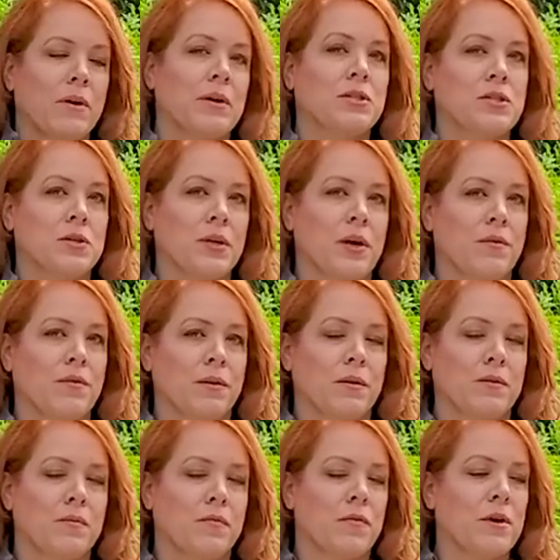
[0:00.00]
got you
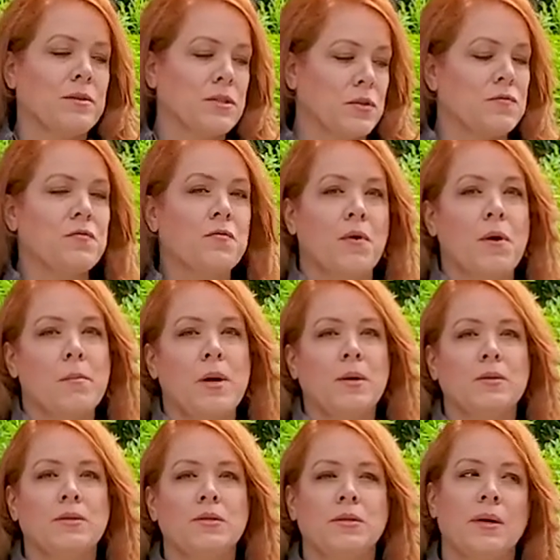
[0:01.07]
covered. First and
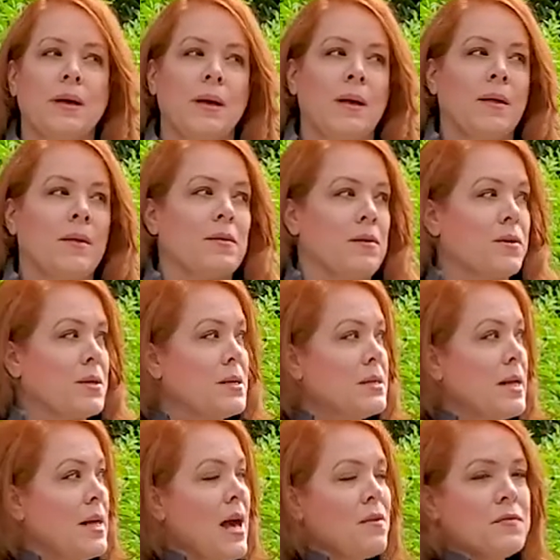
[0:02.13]
foremost, you're going to
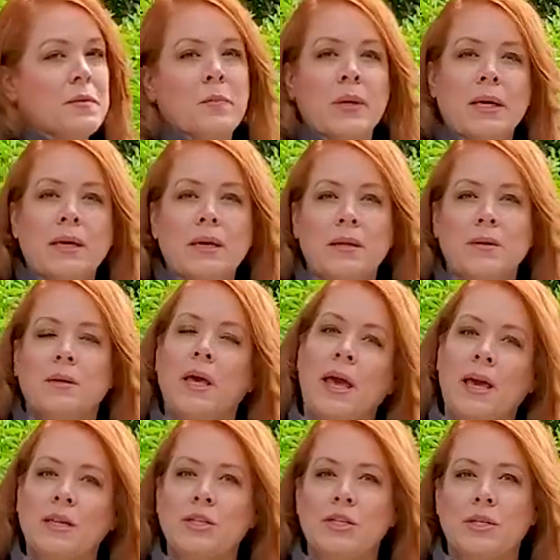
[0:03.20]
have to pick a
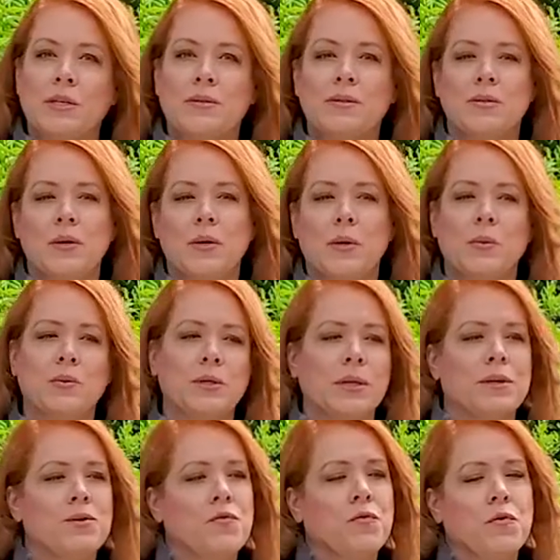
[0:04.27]
location. So look
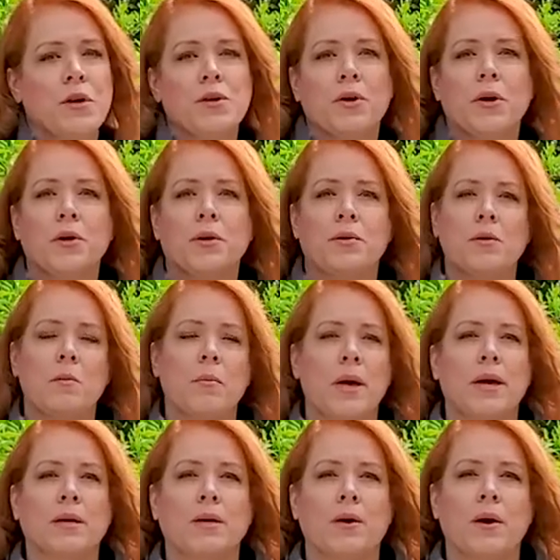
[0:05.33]
in your front yard or your
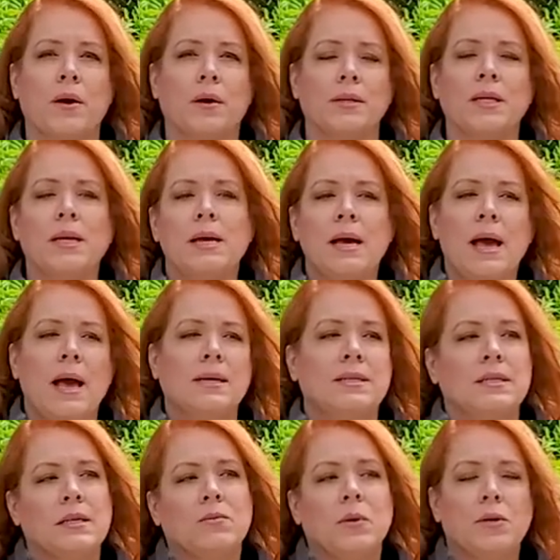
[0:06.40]
backyard and
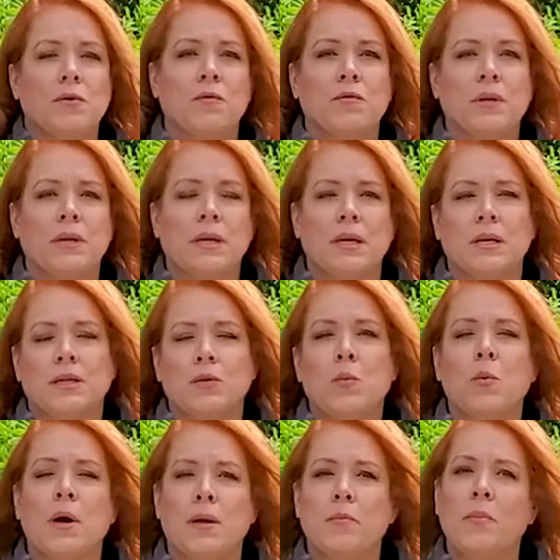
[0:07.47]
see what you're feeling if you
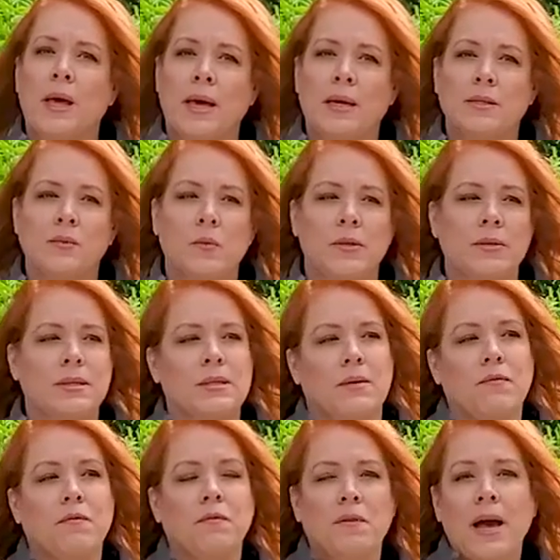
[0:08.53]
want to paint, whether it's a
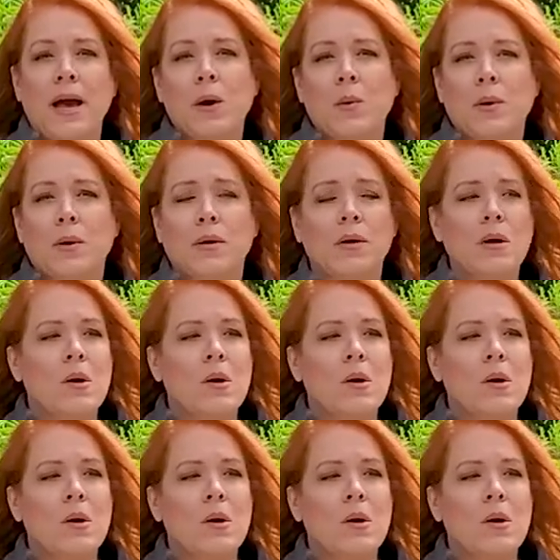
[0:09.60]
flower